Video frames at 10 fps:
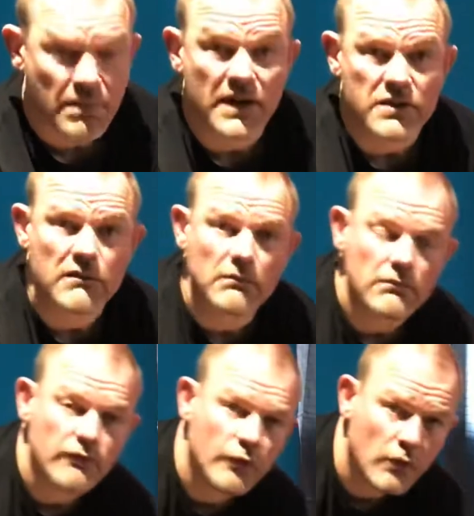about
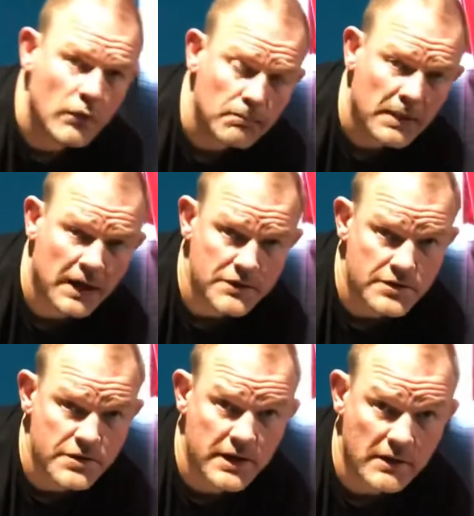4
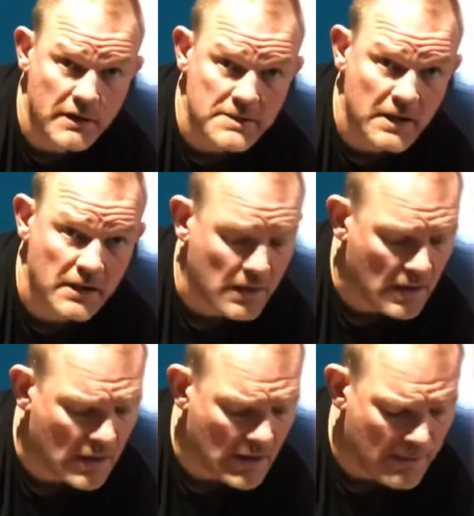pounds, 2 kilograms.
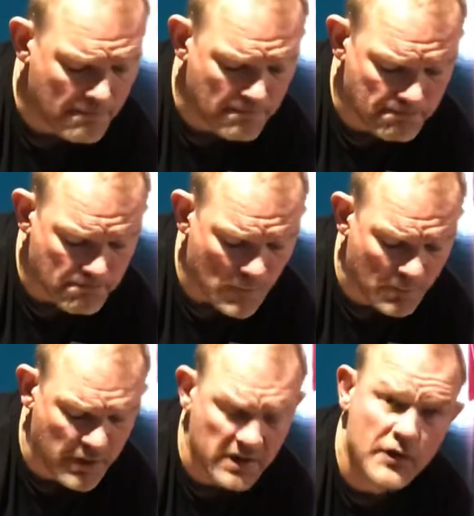
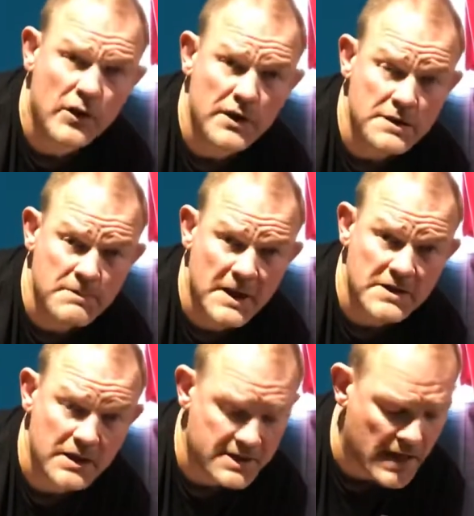But if you look at the
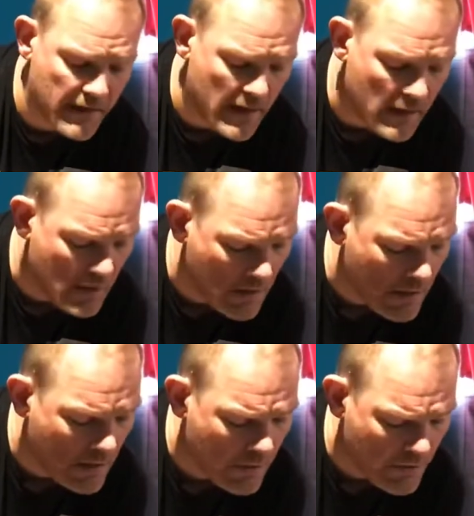specs, it'll say that.
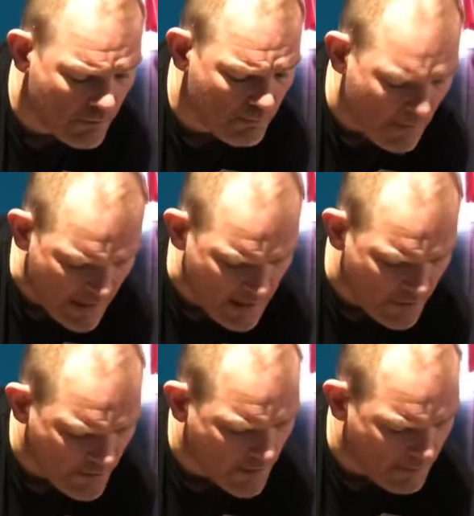The
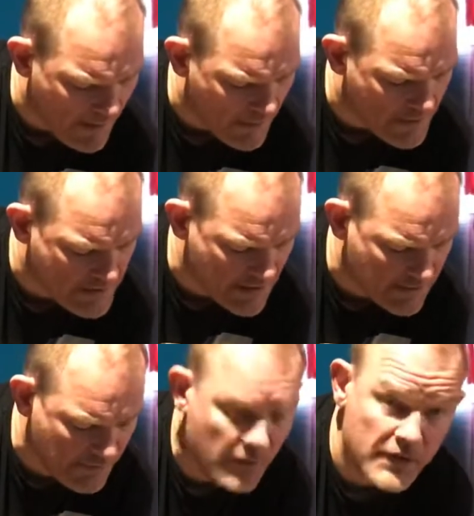main thing about the
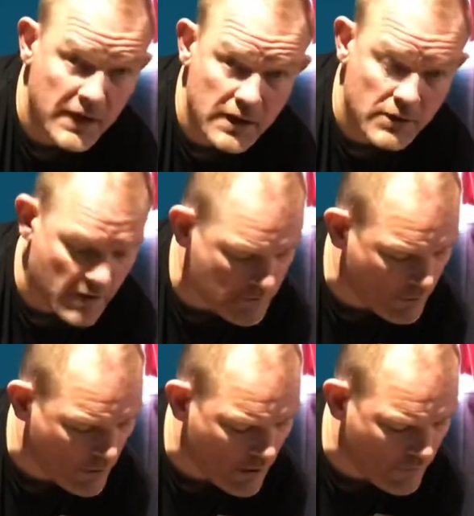650, and the
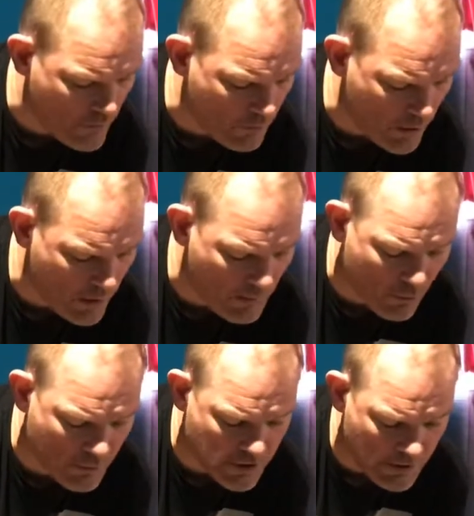reason why I
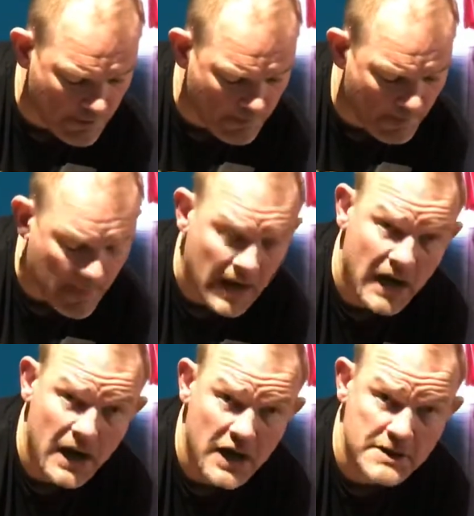bought it,
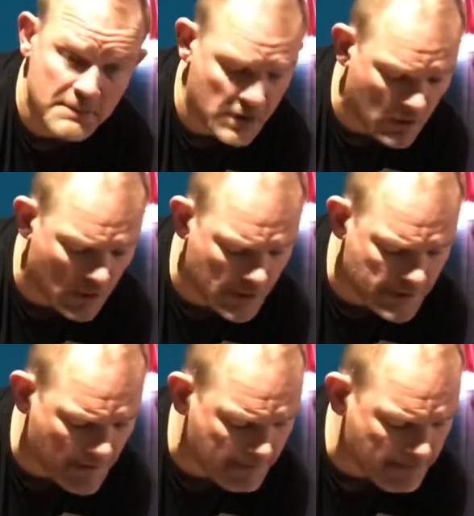is
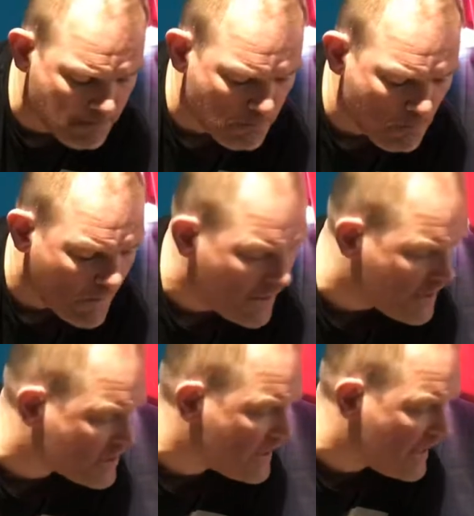because it
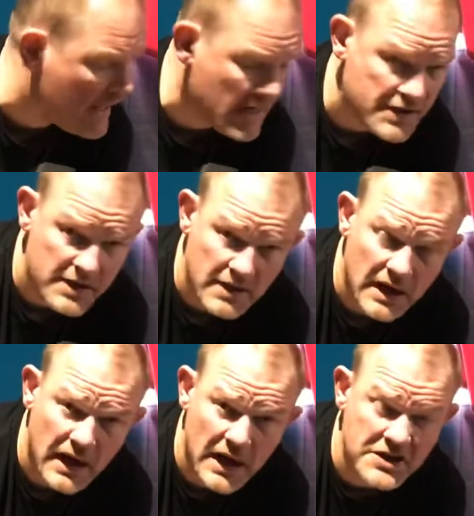actually has,
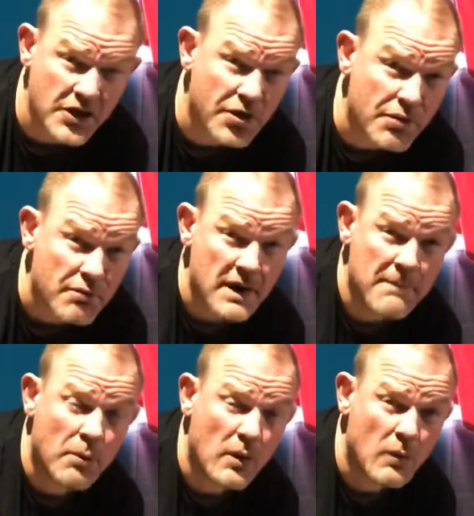it's a
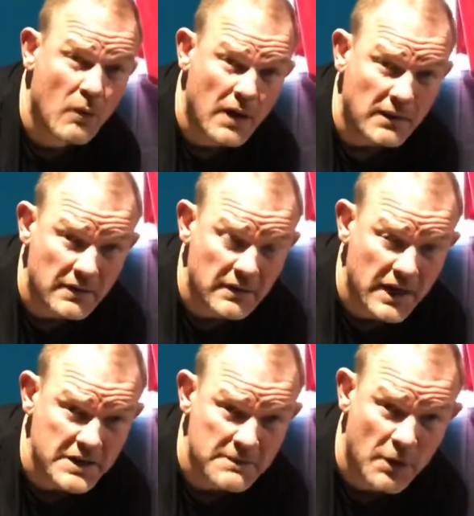3.1
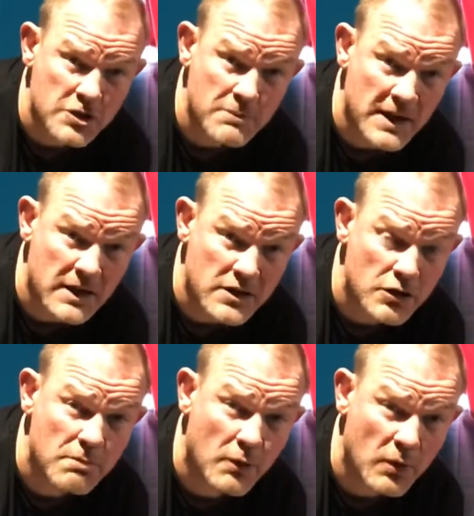as opposed to being a
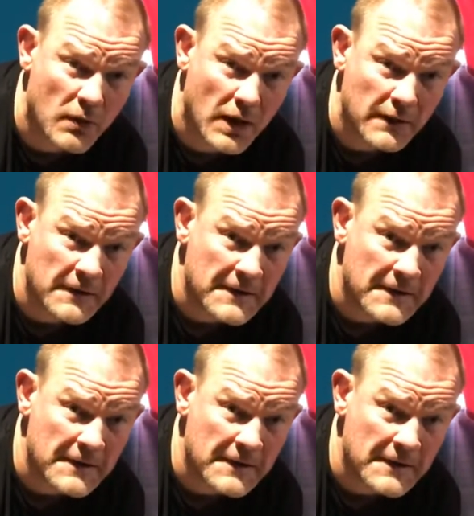2.1.